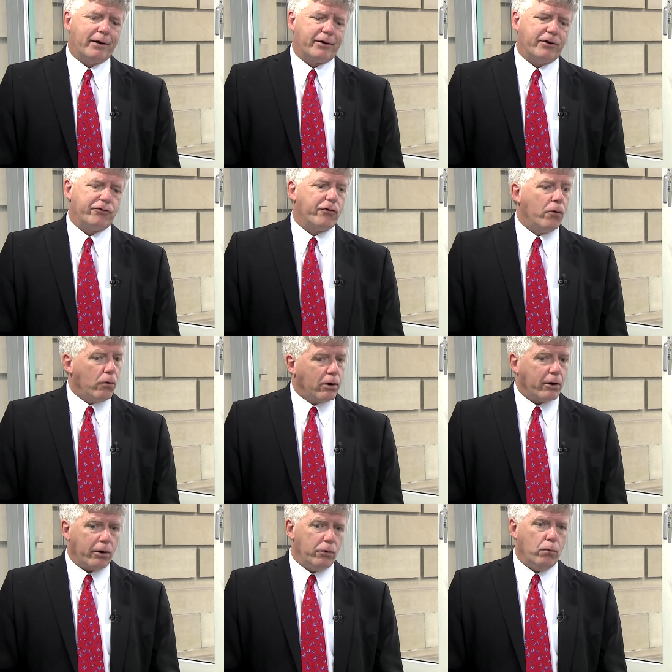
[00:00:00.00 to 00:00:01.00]

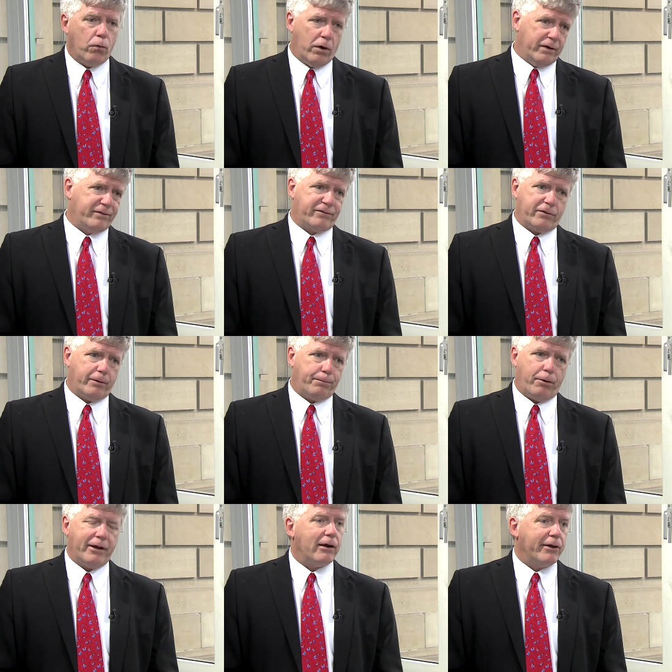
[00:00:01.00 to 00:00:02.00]
controller who wants to
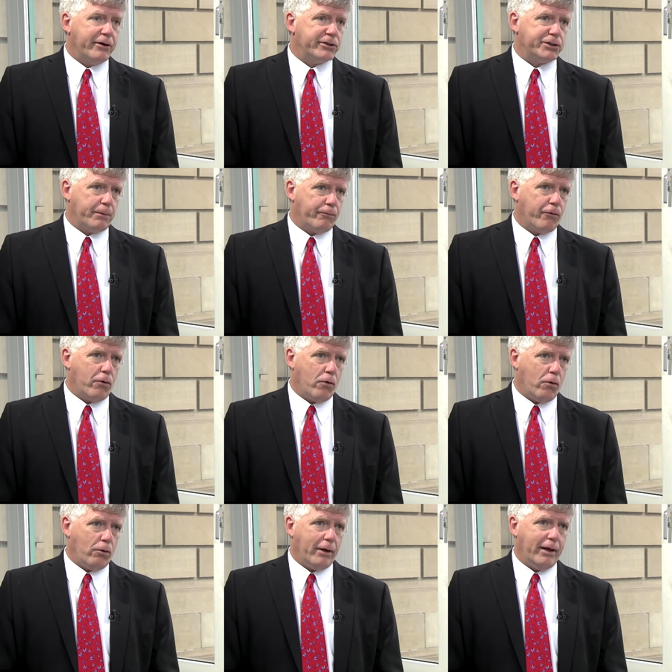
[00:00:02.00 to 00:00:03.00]
play a leadership
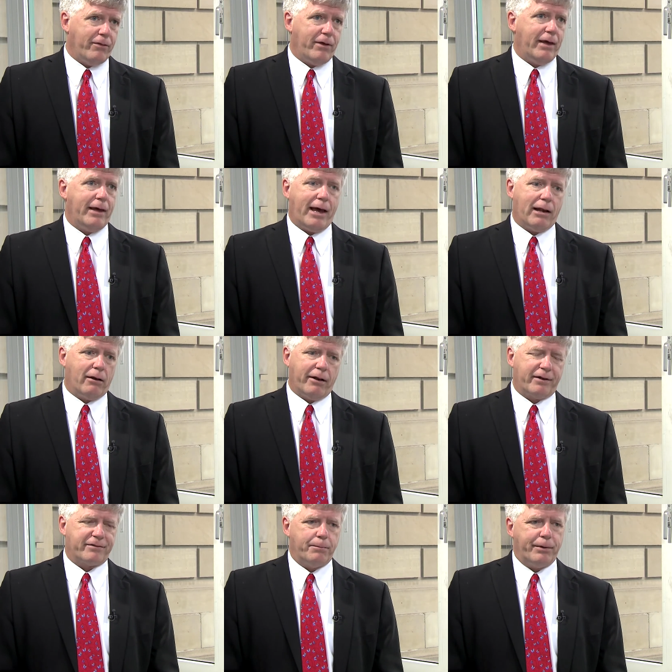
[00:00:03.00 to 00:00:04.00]
role in the
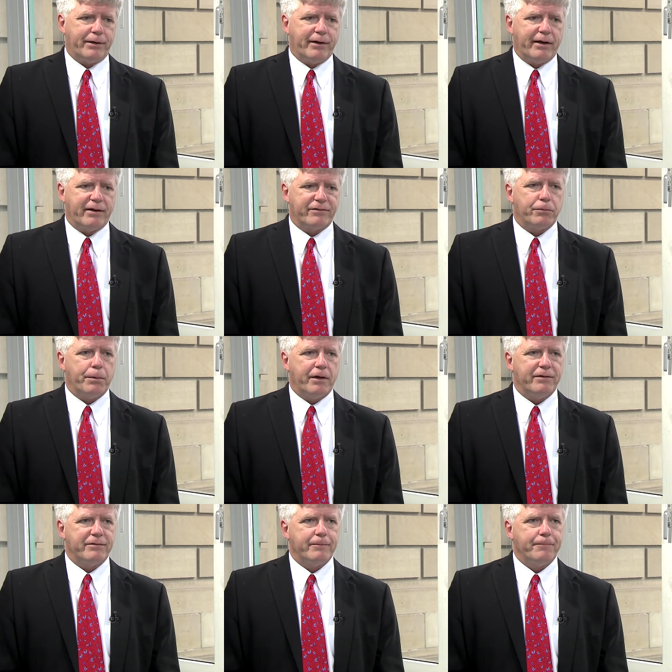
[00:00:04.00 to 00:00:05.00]
analytics and big data space.